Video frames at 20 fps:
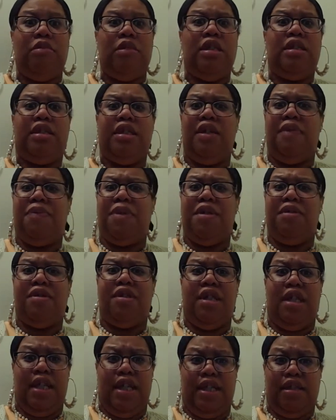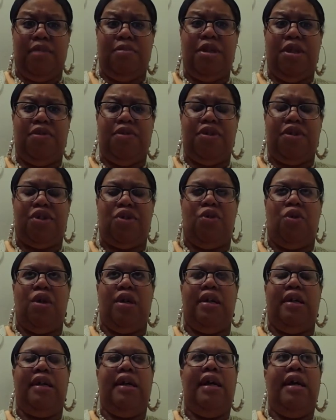see if let them know the
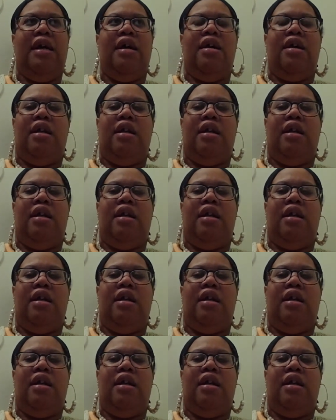story,